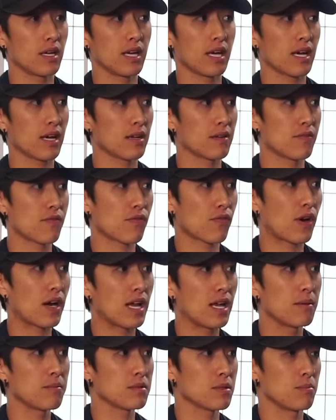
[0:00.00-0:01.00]
had
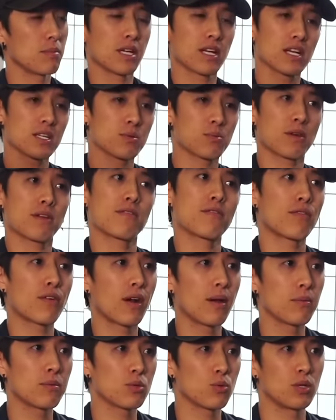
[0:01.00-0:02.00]
frames and because we had
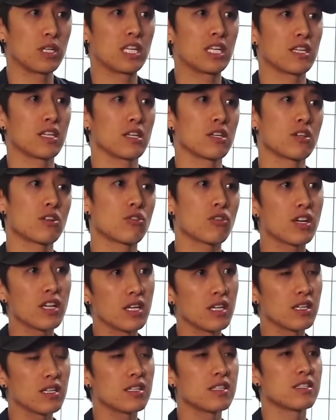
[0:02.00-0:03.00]
frames we needed
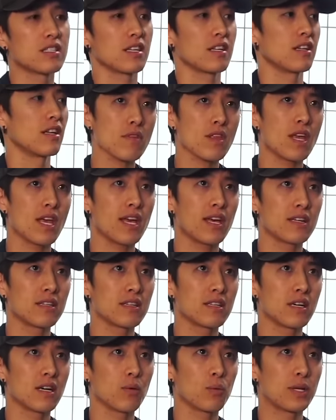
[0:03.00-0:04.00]
grids and
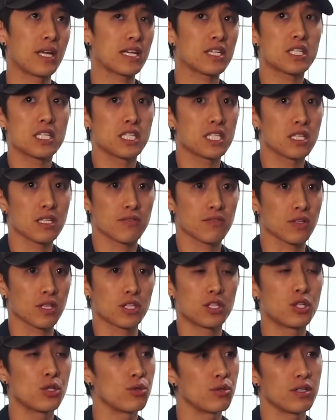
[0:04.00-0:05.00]
and uh, we actually did that for like
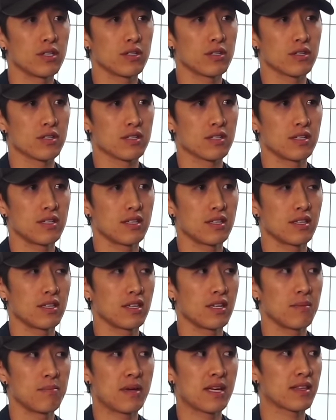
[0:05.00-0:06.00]
two years it,
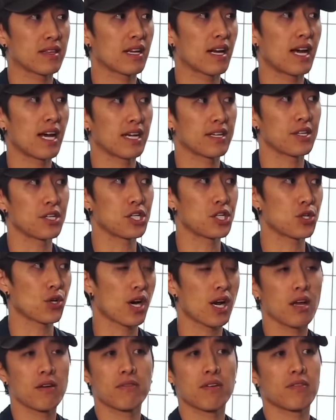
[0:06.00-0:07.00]
it meant that i had to
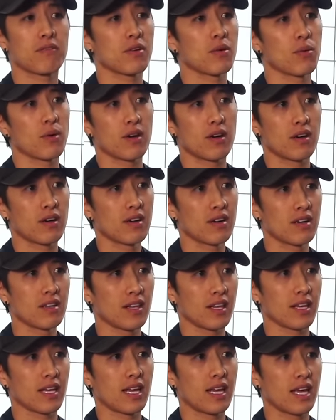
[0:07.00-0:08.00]
drive everywhere
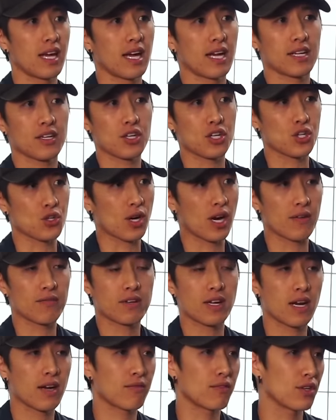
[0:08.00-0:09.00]
like i had to drive
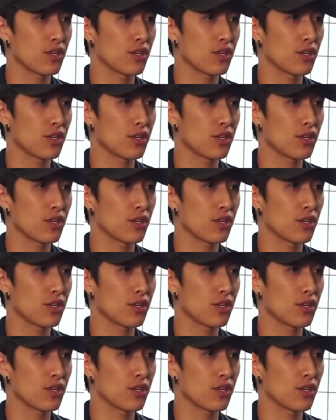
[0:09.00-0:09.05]
to every